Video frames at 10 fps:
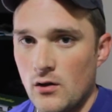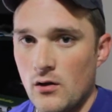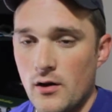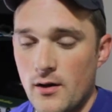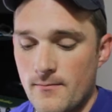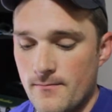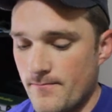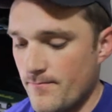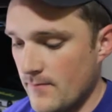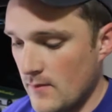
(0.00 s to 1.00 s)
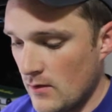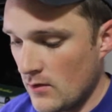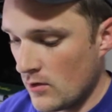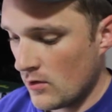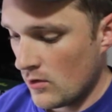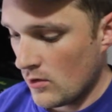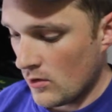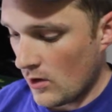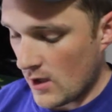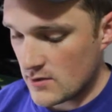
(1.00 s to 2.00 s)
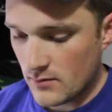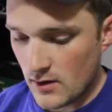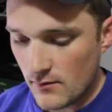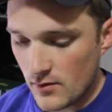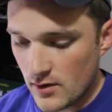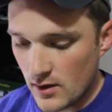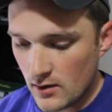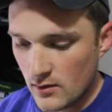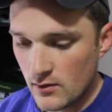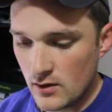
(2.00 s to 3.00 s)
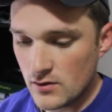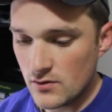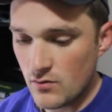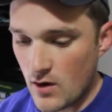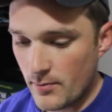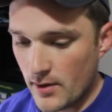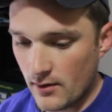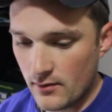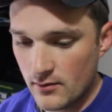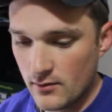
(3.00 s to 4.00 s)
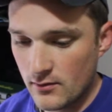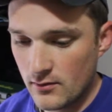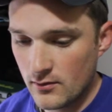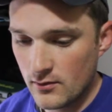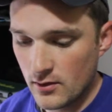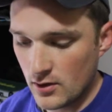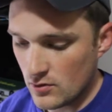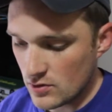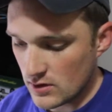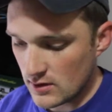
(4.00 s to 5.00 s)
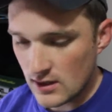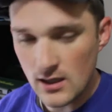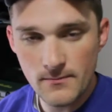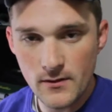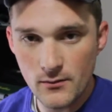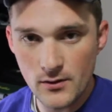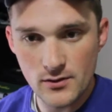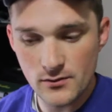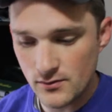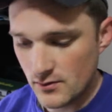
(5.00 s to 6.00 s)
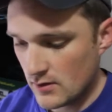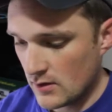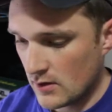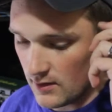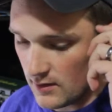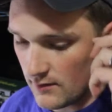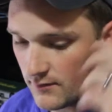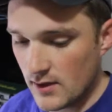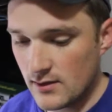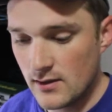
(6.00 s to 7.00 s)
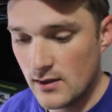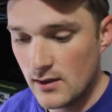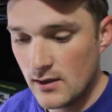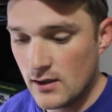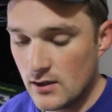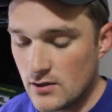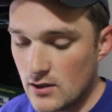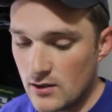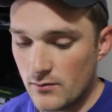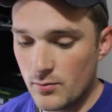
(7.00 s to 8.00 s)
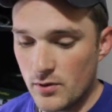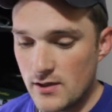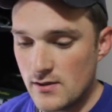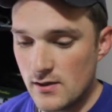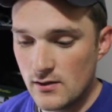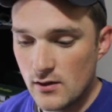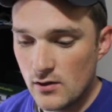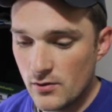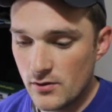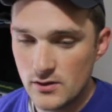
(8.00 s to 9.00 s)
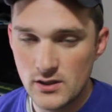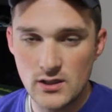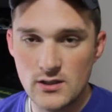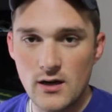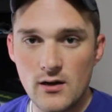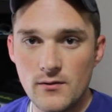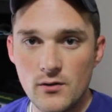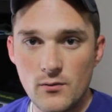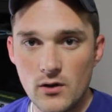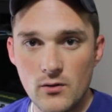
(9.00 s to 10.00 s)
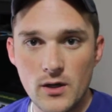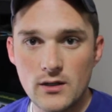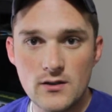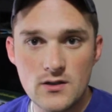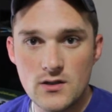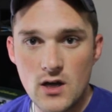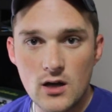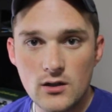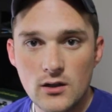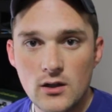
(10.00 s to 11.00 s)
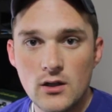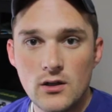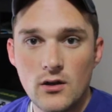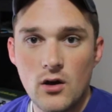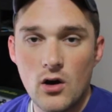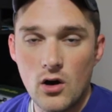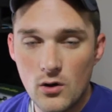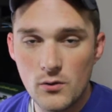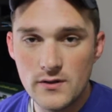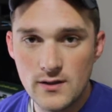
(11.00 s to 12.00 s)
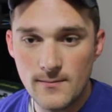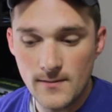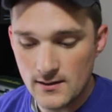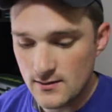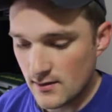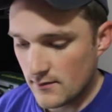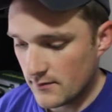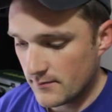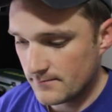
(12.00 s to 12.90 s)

Alright, as with everything that you swap out, you should keep the originals. In the event that you need to replace it, or you just get tired of it and you want to go back to the stock, always keep that stuff.